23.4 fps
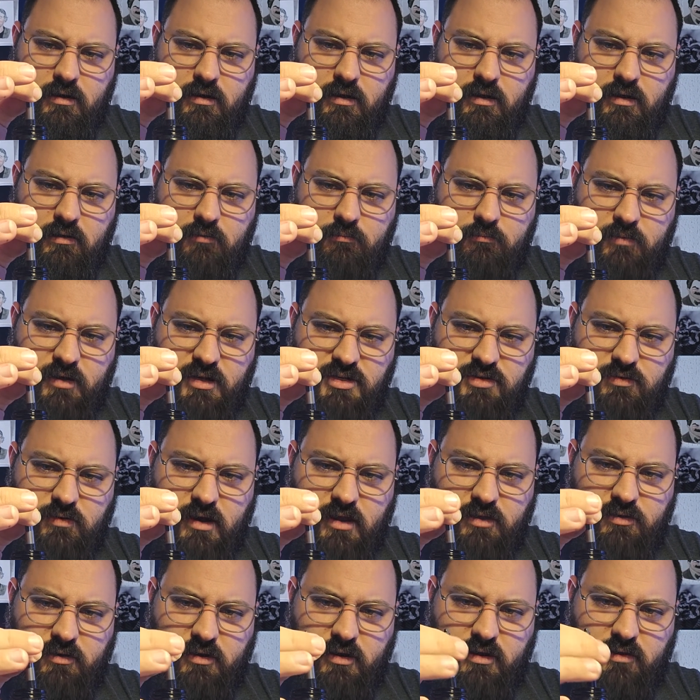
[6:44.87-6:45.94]
I'd much
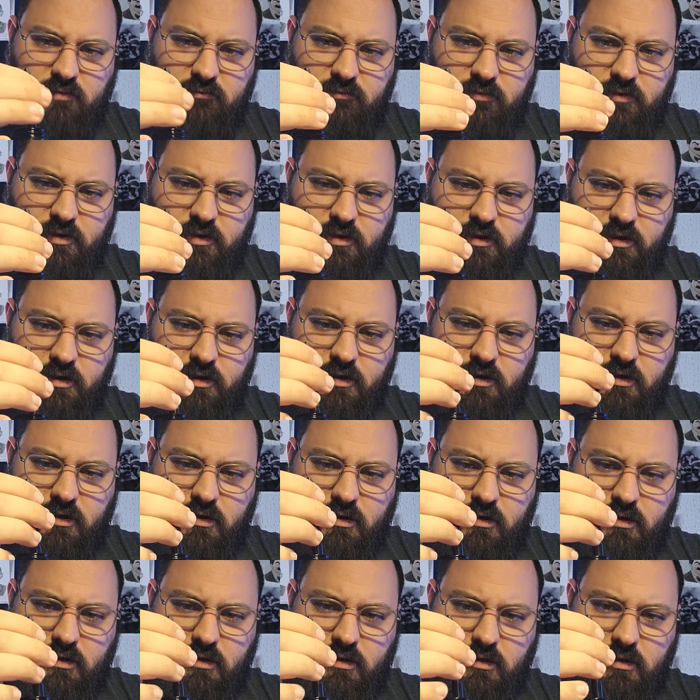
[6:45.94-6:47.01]
rather a converter,
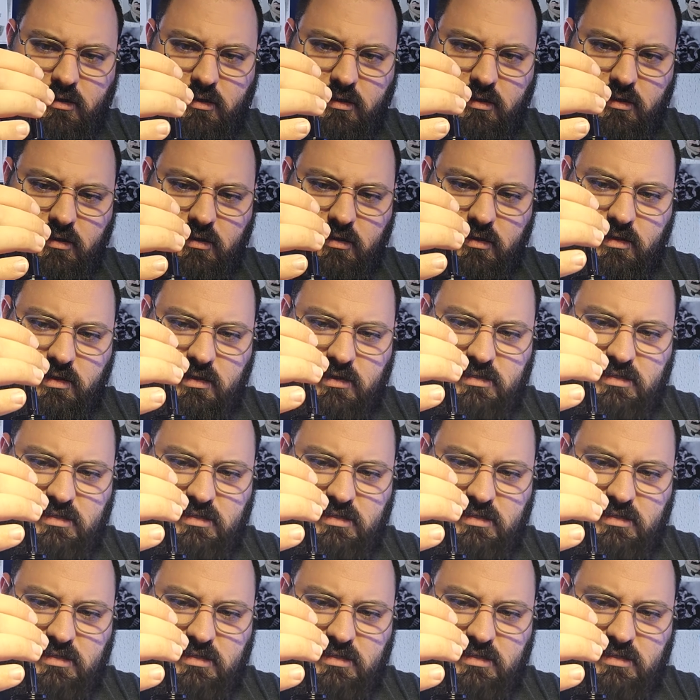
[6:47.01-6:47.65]
a